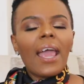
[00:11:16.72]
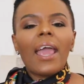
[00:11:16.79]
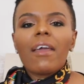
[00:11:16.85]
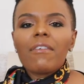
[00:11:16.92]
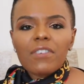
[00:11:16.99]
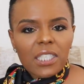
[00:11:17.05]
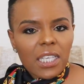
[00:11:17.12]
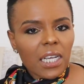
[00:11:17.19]

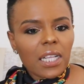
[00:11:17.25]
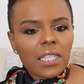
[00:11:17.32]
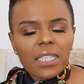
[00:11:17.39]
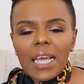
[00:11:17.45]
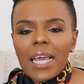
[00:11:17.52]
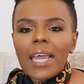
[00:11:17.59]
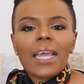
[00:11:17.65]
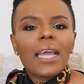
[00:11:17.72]
every single
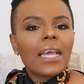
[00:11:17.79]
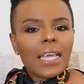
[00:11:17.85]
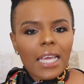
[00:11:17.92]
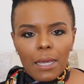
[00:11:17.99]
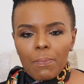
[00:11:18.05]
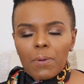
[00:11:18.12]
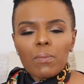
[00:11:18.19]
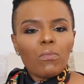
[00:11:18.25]
day,
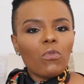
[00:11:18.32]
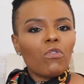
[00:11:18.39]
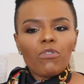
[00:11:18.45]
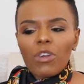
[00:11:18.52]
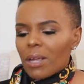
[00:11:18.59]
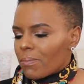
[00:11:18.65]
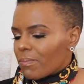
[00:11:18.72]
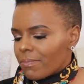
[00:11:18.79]
keep it
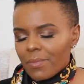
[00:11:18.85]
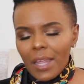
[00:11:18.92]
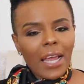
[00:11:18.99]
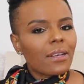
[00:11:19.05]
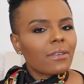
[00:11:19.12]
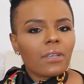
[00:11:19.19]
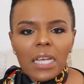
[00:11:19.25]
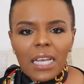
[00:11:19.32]
moving,
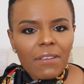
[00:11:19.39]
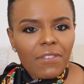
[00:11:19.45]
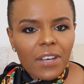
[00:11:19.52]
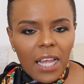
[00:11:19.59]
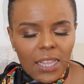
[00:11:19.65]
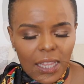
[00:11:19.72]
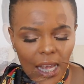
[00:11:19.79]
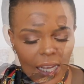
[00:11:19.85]
and leave it
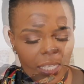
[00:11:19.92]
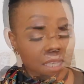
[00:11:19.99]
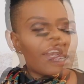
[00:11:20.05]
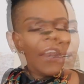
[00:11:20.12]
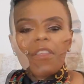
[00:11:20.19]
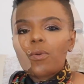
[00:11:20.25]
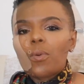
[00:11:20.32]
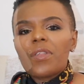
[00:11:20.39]
at that.
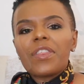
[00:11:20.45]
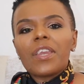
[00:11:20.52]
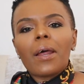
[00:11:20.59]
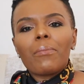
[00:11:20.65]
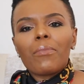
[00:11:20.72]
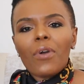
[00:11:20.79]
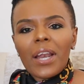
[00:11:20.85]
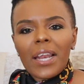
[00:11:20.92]
Another one that
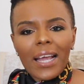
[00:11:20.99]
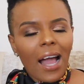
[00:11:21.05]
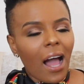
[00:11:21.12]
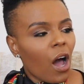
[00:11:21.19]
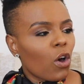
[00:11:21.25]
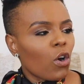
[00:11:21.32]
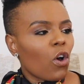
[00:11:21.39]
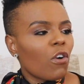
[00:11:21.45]
I'm running
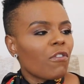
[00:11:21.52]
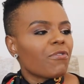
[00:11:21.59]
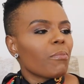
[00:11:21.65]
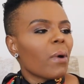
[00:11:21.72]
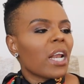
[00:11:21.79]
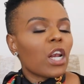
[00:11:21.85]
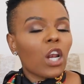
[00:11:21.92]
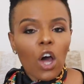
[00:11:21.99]
out of,
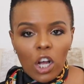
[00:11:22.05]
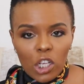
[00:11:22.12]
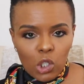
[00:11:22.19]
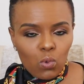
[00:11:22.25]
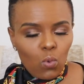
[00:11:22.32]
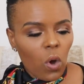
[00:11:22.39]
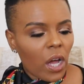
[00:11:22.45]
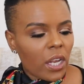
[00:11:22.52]
my
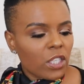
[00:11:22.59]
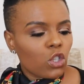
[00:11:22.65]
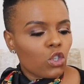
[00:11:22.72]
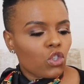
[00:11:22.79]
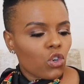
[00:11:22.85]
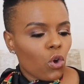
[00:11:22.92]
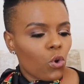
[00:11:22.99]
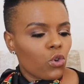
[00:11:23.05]
last one to
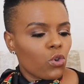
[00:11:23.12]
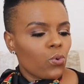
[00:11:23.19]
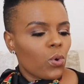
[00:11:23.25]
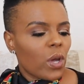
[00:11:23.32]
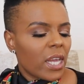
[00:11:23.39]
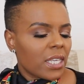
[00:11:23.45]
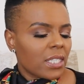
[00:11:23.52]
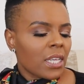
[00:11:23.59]
show you,
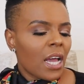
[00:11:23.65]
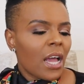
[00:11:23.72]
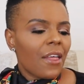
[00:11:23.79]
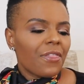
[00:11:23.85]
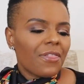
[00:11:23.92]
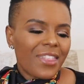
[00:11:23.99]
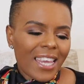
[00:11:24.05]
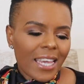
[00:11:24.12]
is
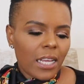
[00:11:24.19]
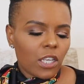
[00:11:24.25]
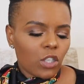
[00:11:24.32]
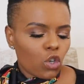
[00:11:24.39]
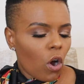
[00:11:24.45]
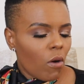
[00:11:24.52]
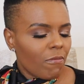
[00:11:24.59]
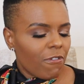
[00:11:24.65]
the
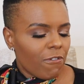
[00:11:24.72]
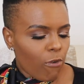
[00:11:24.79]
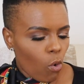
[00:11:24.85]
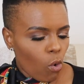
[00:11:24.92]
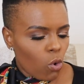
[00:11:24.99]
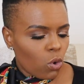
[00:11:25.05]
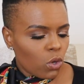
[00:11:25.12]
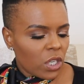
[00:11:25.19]
Tom
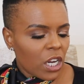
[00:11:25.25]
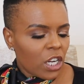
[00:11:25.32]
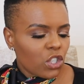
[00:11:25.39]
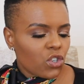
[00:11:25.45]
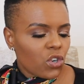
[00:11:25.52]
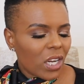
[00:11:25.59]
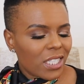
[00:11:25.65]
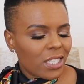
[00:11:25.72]
Ford
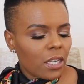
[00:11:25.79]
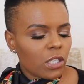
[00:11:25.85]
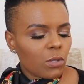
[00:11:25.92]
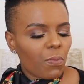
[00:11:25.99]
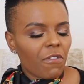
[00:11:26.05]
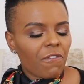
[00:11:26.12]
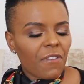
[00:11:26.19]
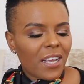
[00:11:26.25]
Traceless
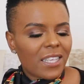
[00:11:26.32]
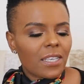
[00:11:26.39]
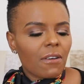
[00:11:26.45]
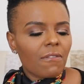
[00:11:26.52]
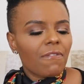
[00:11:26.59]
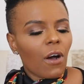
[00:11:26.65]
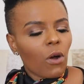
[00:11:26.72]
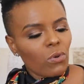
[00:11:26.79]

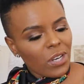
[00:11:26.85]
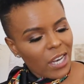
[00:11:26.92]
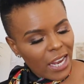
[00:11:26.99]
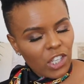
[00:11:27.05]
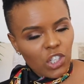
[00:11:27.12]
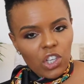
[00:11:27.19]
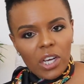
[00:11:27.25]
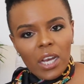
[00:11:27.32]
Perfecting
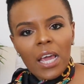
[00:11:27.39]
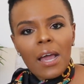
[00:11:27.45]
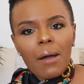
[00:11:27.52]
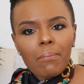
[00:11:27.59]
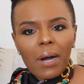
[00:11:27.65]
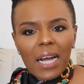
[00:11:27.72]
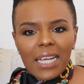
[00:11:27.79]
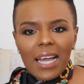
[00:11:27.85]
Foundation.
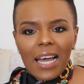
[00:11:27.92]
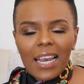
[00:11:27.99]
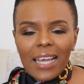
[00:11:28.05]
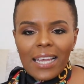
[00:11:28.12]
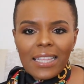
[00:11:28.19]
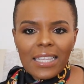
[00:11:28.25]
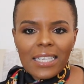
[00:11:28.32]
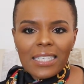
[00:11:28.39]
My color
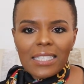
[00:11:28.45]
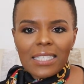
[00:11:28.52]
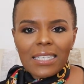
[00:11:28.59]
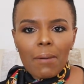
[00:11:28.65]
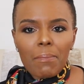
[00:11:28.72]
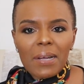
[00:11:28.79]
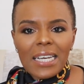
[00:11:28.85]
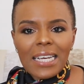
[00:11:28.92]
in this is
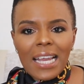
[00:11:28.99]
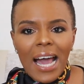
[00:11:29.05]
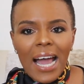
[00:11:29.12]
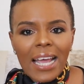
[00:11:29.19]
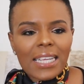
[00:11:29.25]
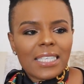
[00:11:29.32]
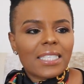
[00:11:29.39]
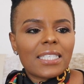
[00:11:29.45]
number
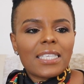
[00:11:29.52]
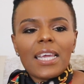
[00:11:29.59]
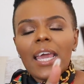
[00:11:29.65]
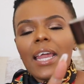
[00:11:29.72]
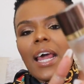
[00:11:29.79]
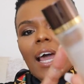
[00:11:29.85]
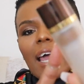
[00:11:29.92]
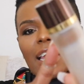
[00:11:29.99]
9,
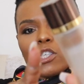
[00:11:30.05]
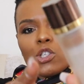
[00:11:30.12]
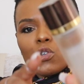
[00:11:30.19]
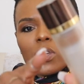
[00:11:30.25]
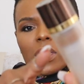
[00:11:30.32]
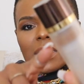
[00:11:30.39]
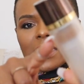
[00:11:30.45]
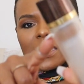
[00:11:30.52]
Sienna. As you
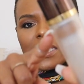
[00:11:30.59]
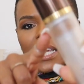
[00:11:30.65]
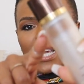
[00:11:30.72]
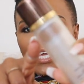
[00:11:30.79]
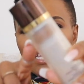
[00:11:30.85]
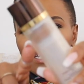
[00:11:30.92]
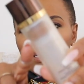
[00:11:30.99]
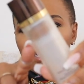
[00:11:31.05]
can
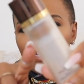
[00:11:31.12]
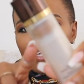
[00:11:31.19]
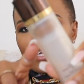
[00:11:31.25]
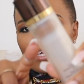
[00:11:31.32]
see,